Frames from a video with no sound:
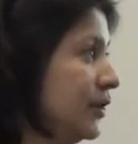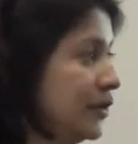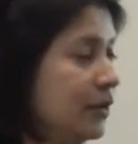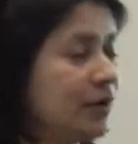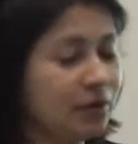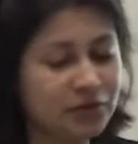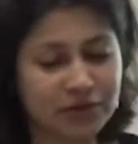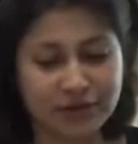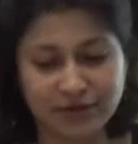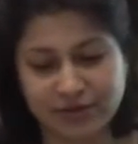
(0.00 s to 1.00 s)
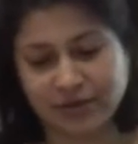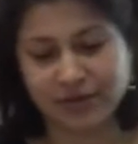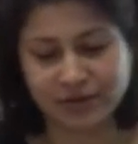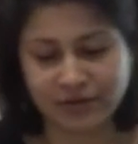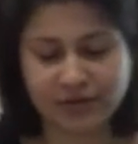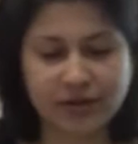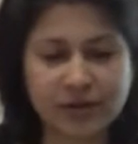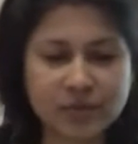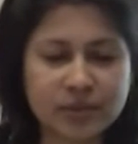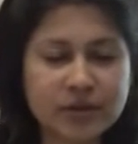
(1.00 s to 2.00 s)
So Codechicks is
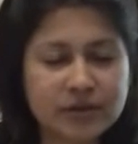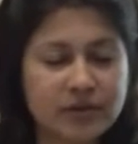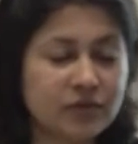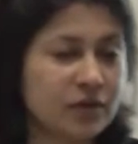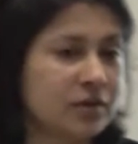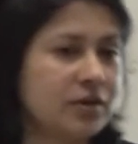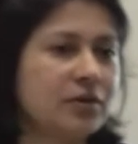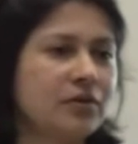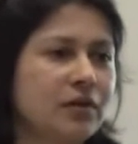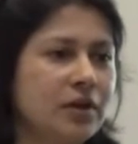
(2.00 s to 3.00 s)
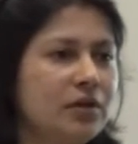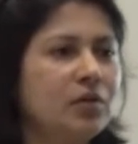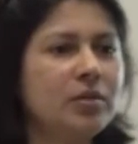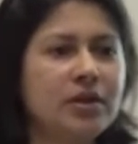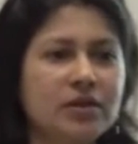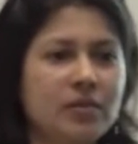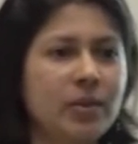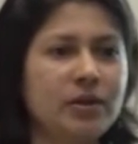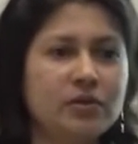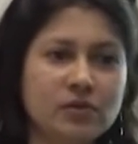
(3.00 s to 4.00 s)
completely volunteer run. Nobody gets
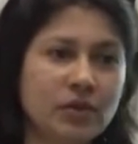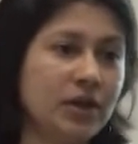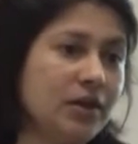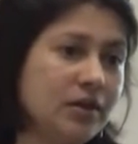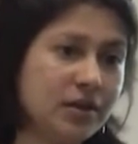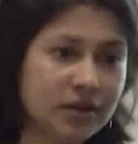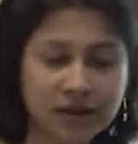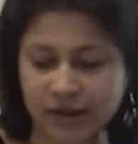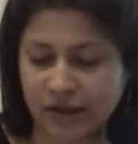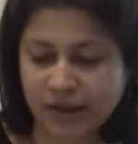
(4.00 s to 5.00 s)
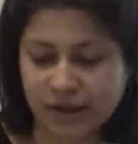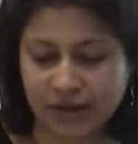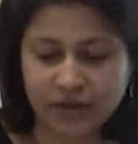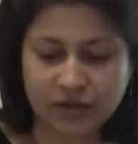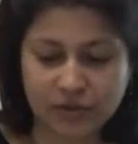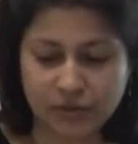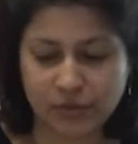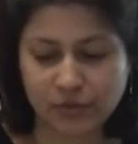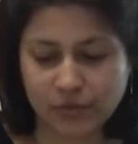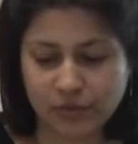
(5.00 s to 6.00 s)
paid to do anything.
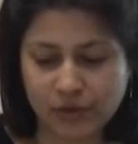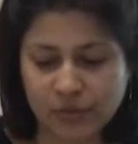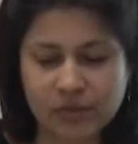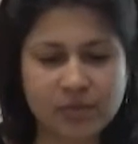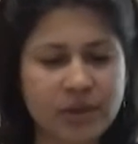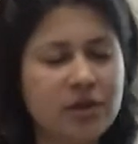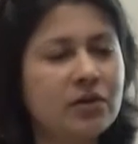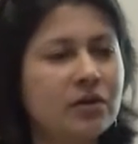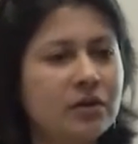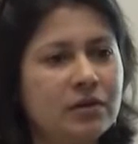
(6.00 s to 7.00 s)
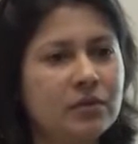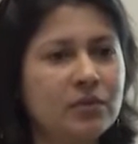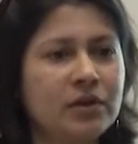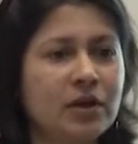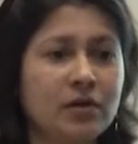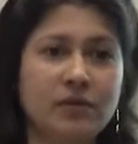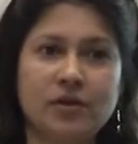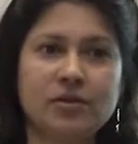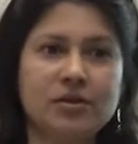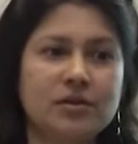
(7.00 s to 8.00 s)
So we wouldn't be here without our
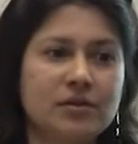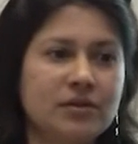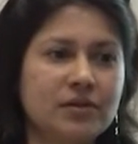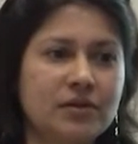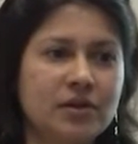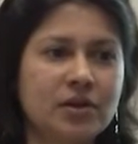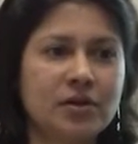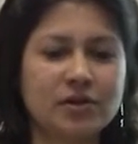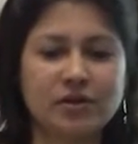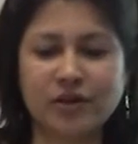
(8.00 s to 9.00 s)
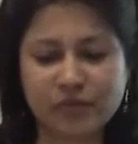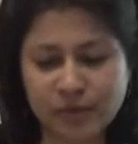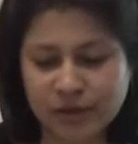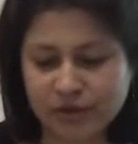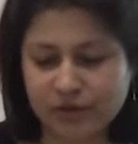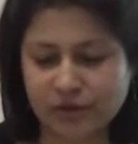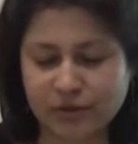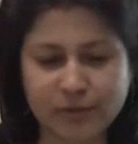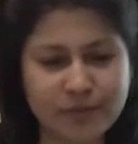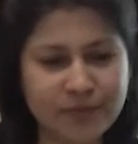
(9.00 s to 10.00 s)
volunteers. They are our lifeblood, so